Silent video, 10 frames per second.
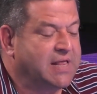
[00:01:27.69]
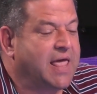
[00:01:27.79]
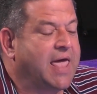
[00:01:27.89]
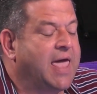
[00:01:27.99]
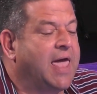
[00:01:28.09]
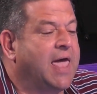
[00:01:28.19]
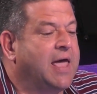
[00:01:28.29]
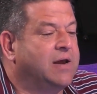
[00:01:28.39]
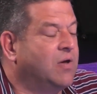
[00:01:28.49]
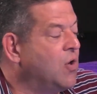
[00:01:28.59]

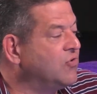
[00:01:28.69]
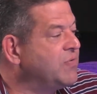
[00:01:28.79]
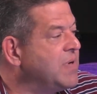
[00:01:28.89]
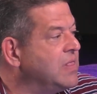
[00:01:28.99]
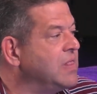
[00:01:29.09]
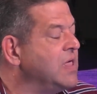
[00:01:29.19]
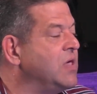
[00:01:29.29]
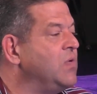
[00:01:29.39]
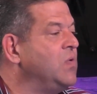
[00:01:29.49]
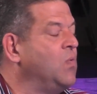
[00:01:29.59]
And
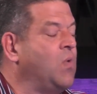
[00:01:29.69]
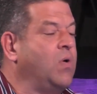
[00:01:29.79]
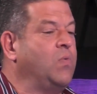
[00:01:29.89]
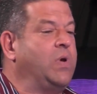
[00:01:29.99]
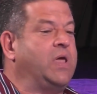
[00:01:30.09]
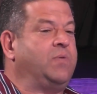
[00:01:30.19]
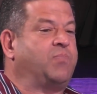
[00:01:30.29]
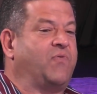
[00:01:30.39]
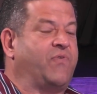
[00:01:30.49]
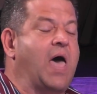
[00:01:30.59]
ultimately, what we
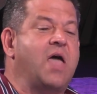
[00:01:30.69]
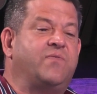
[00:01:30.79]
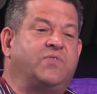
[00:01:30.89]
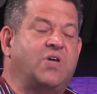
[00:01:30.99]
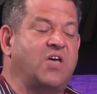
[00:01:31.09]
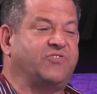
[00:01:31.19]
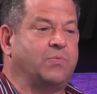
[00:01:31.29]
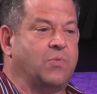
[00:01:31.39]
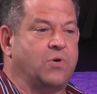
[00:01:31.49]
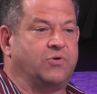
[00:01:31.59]
provide
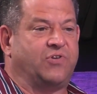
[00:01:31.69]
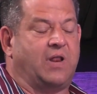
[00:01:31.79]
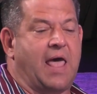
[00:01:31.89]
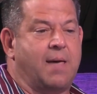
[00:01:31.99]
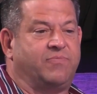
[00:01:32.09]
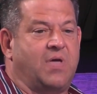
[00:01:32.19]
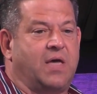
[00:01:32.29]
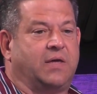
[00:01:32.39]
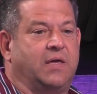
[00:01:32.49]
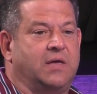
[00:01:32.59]
customers at
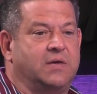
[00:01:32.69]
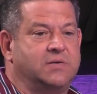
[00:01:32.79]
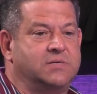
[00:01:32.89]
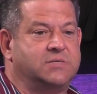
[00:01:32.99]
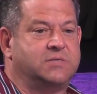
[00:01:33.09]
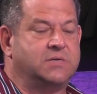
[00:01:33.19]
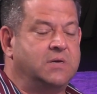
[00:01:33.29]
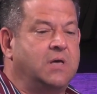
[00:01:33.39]
AppTech is